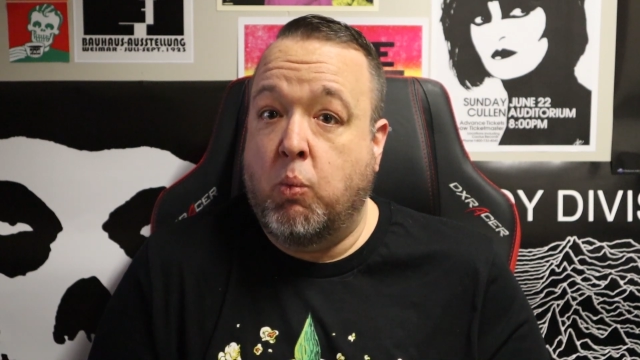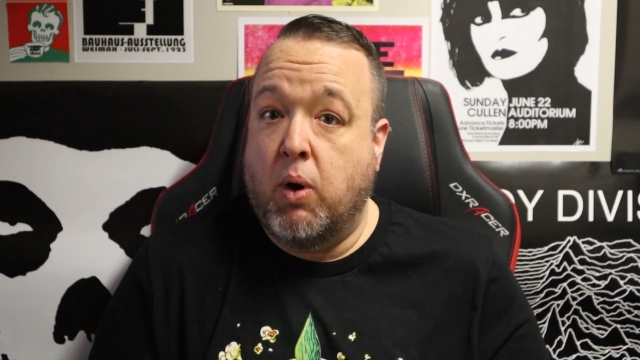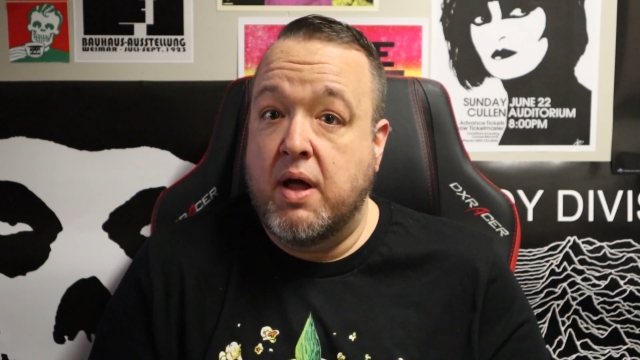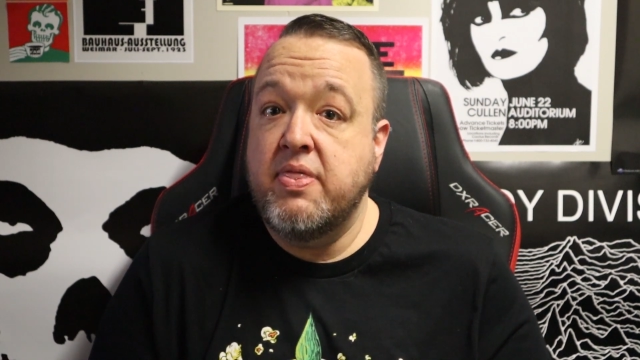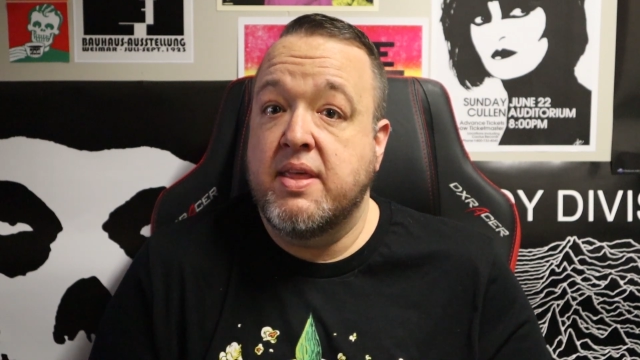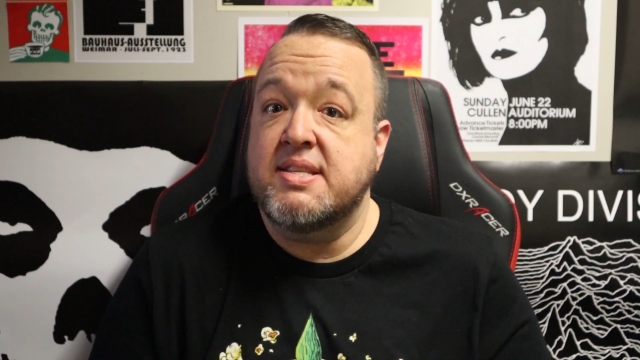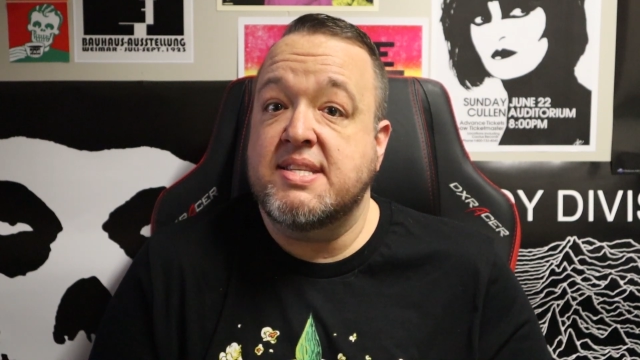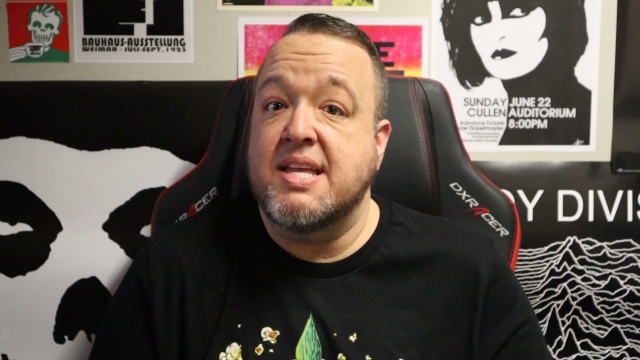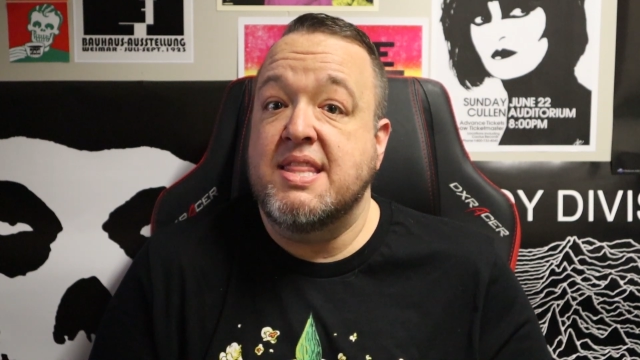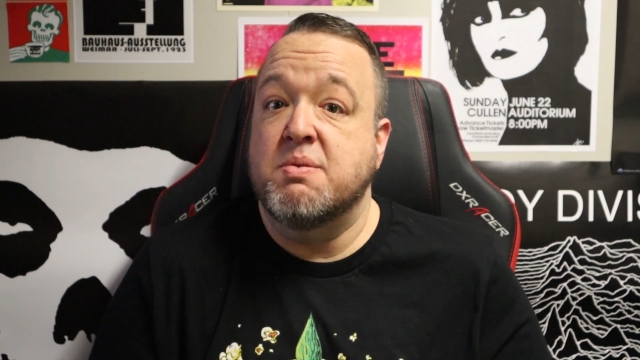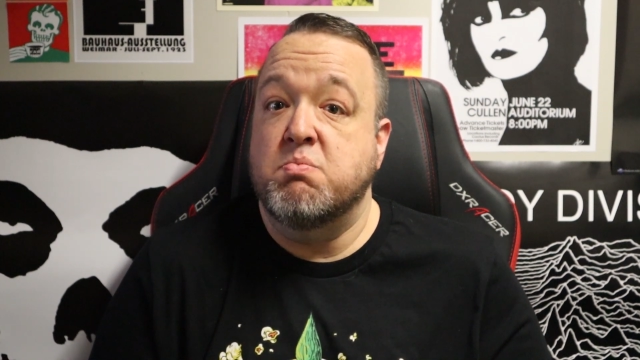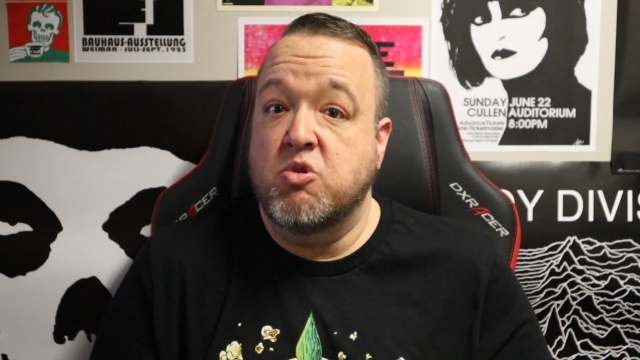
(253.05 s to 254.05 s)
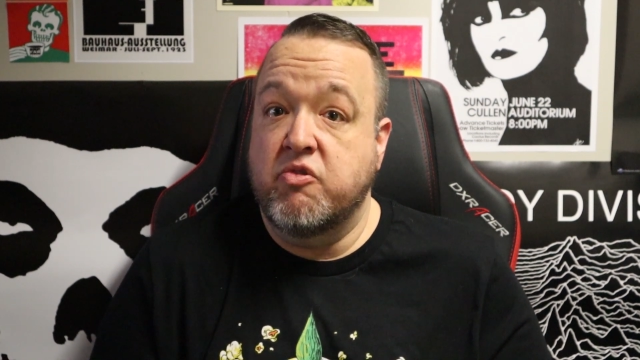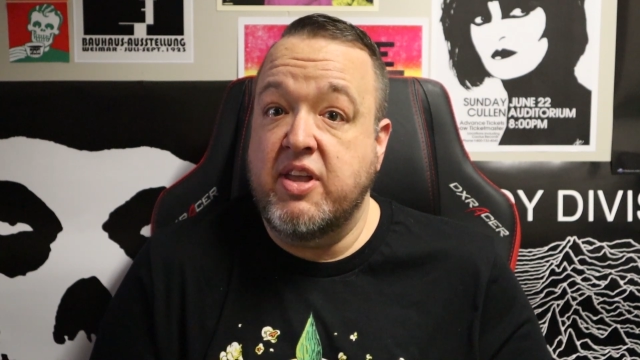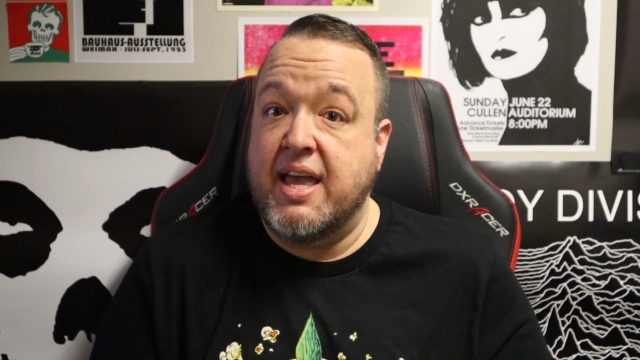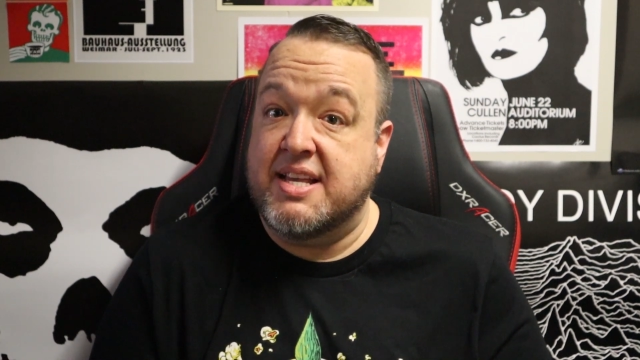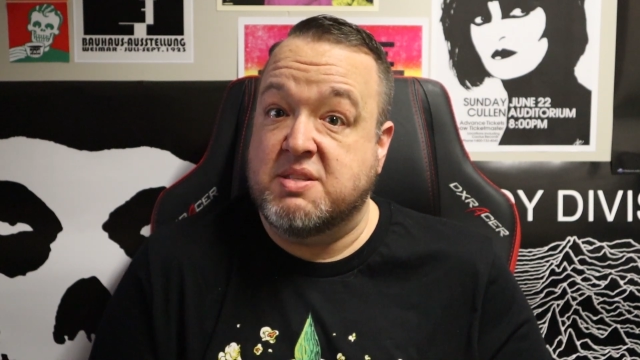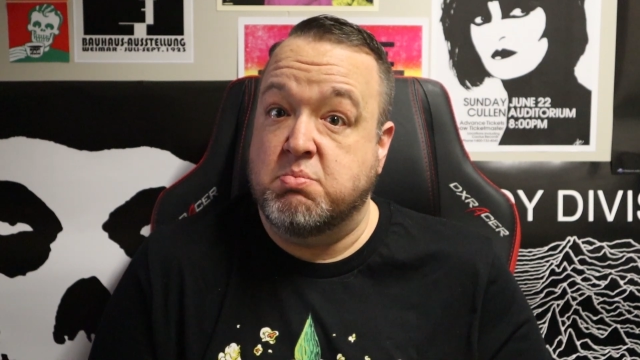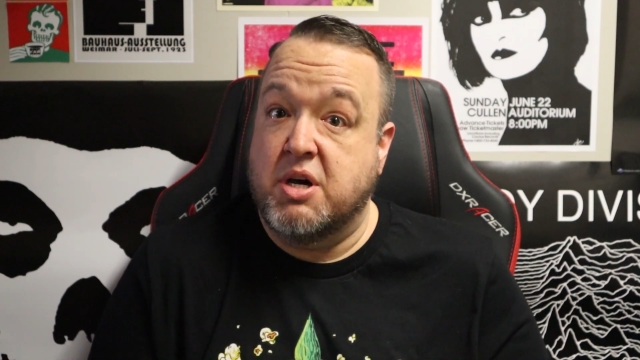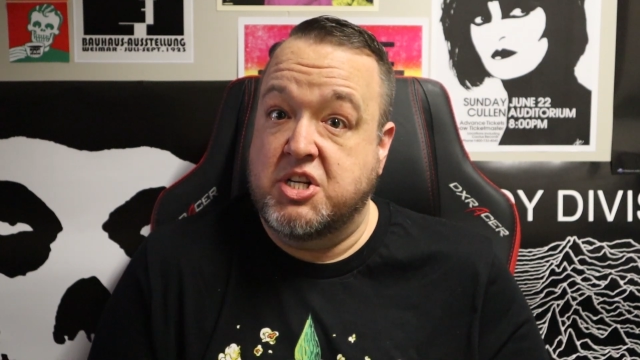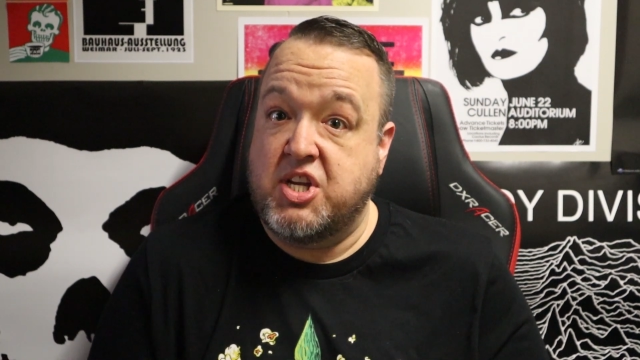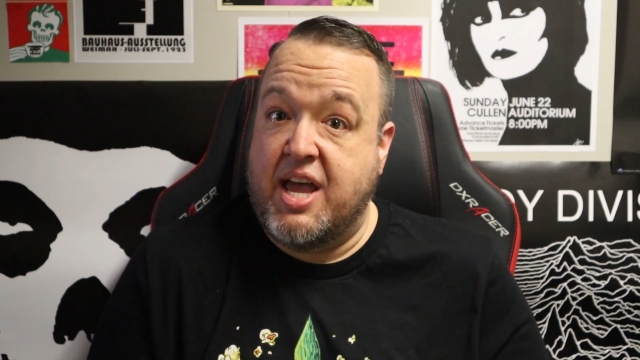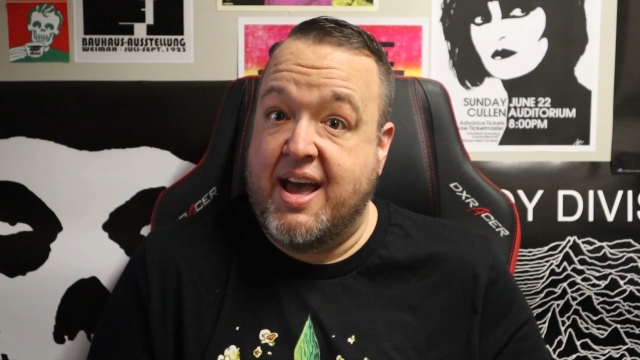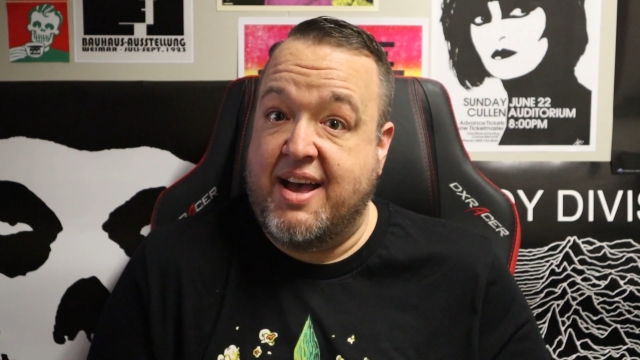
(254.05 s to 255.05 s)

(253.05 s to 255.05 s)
one that's in the movie as much